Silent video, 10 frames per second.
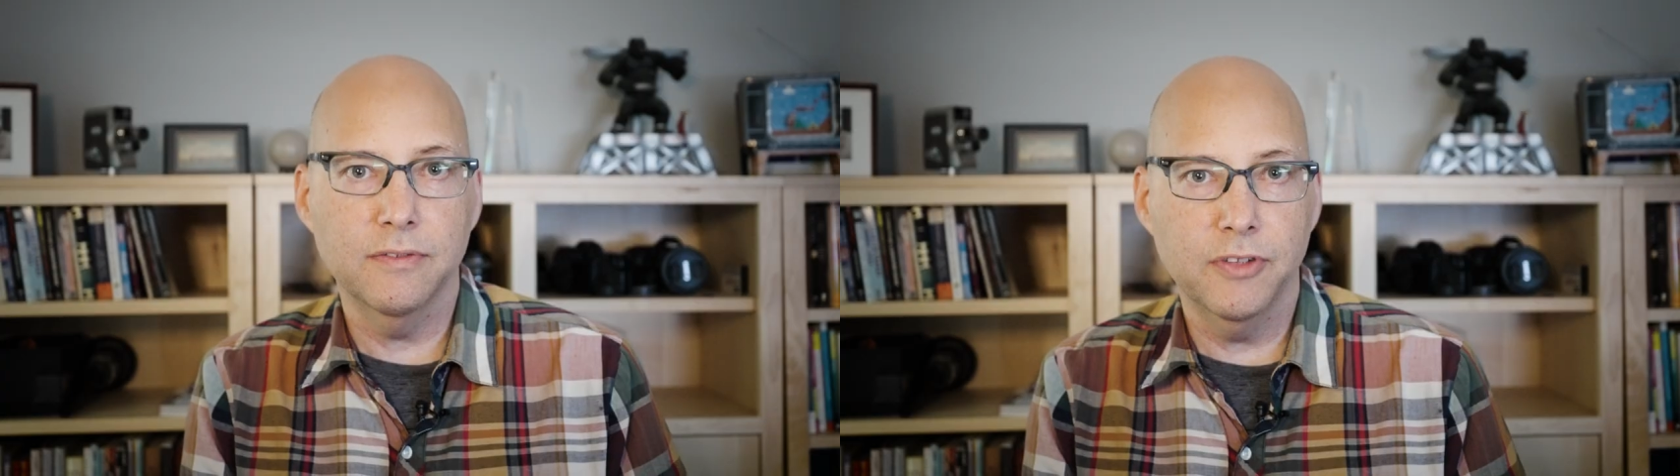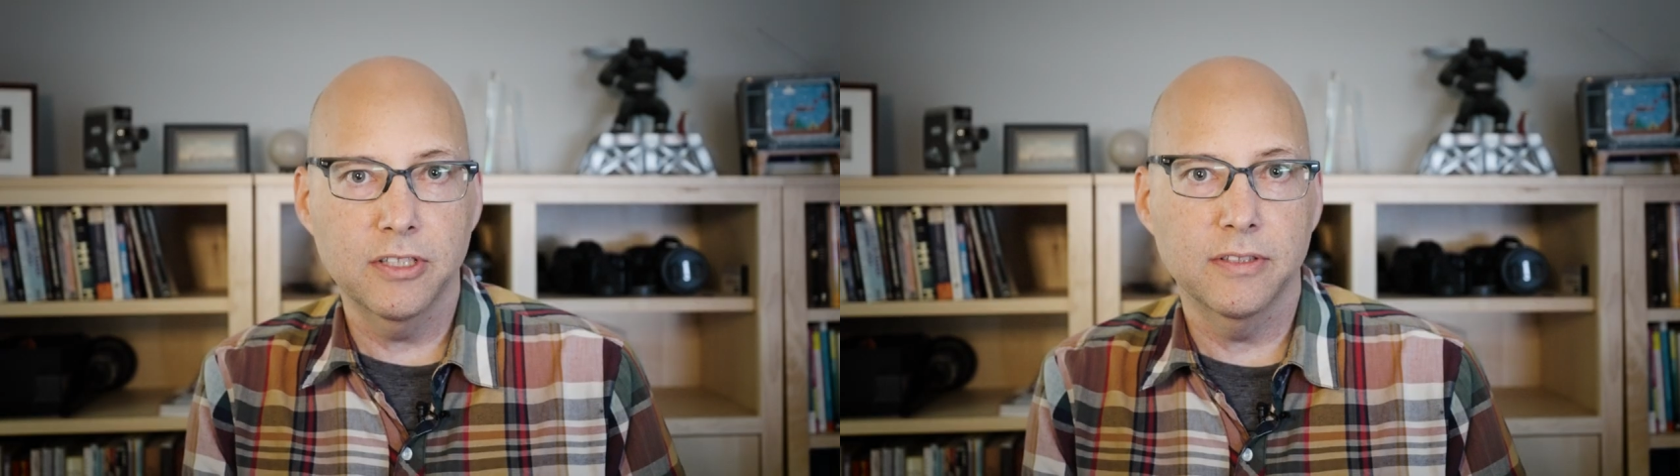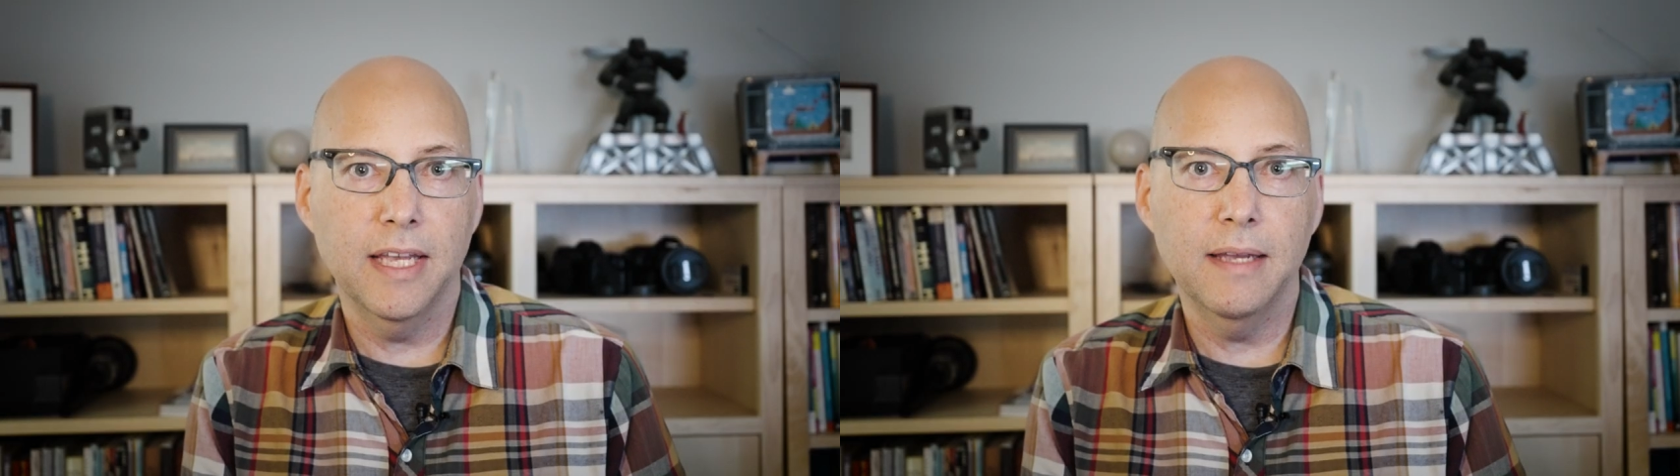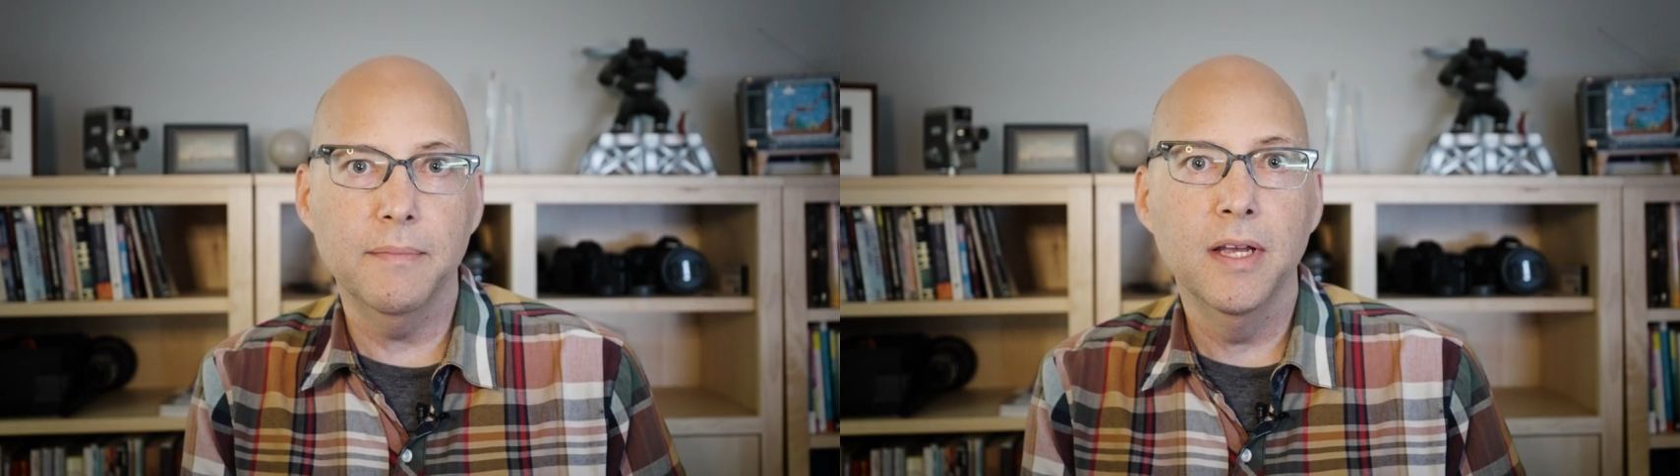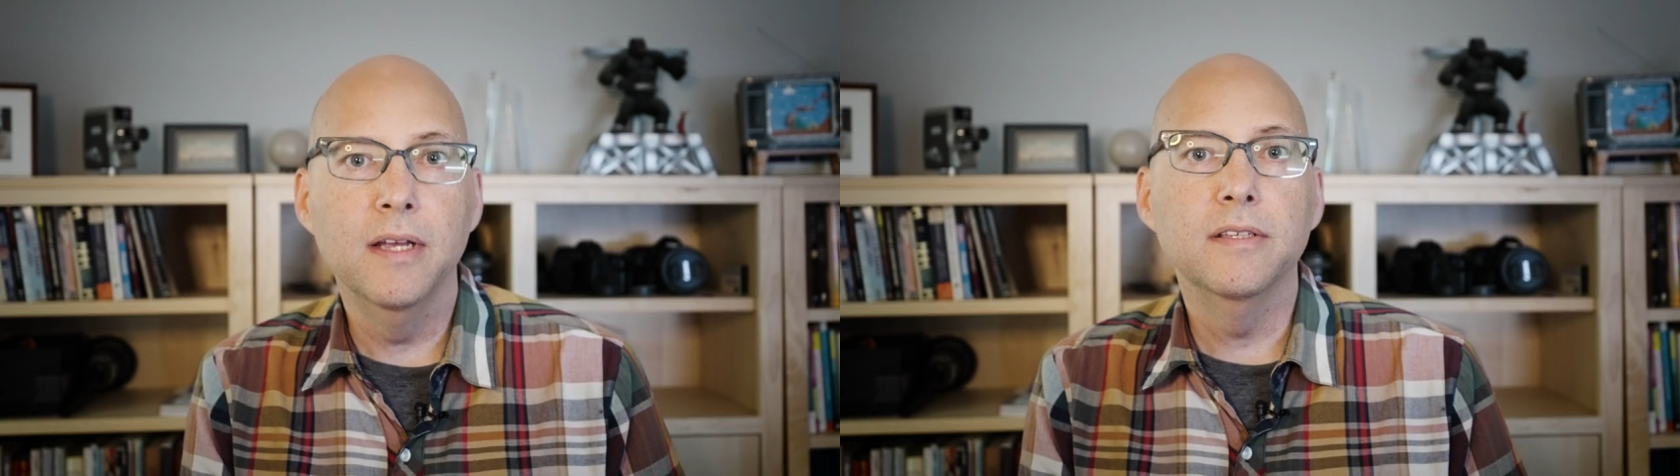official
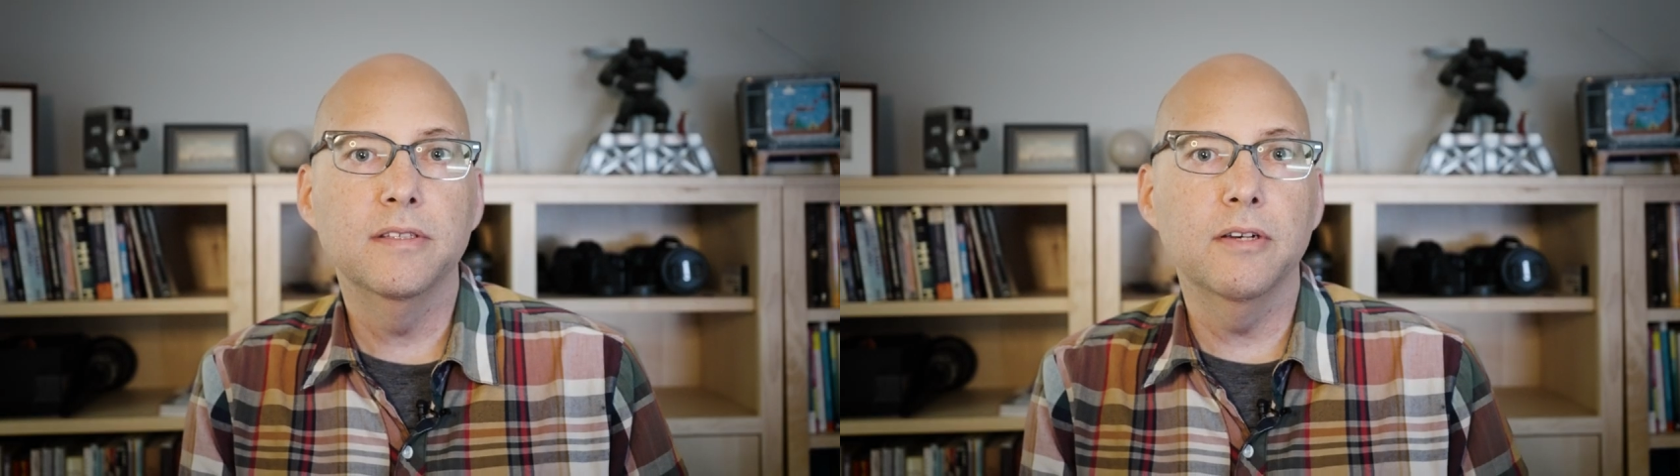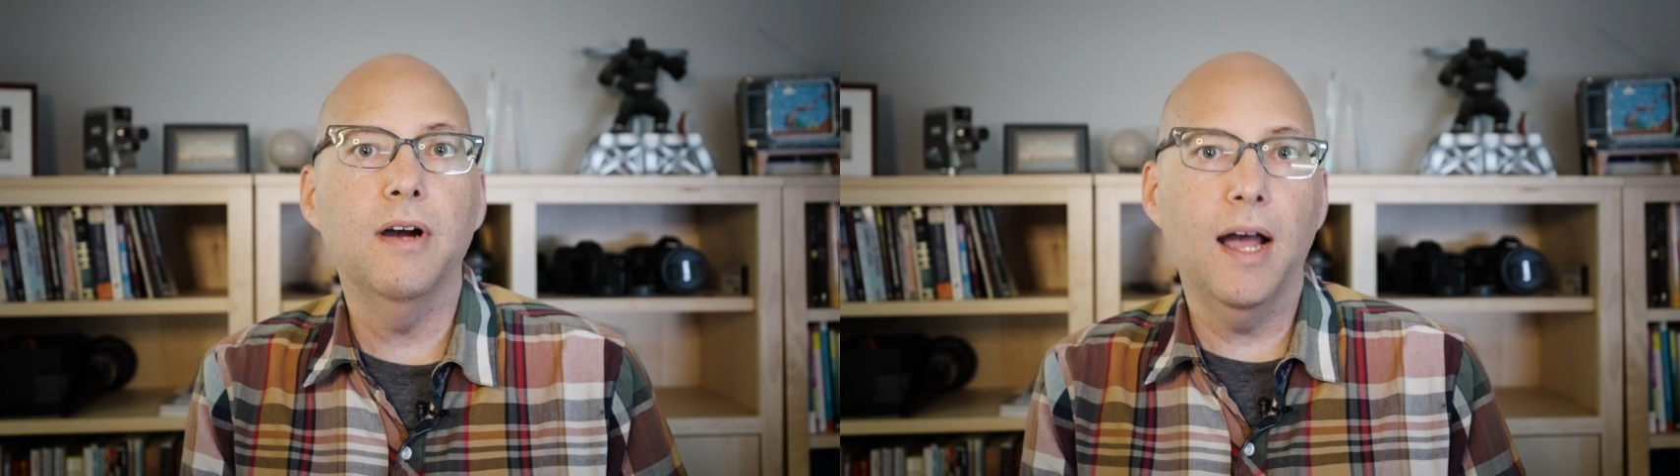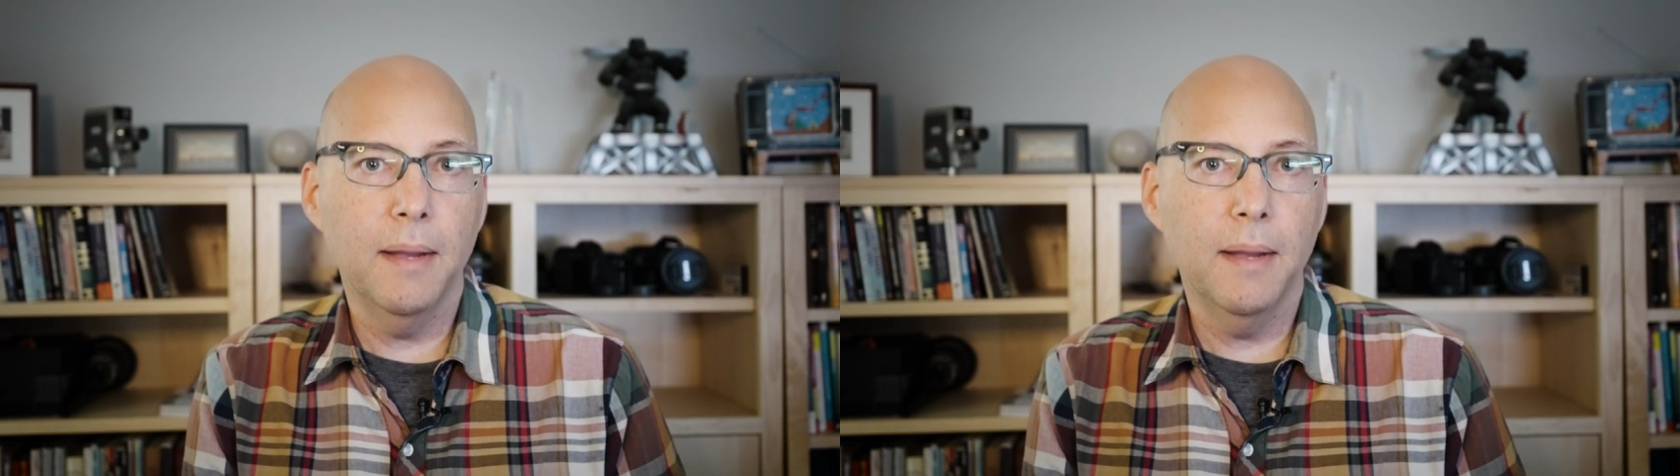name, so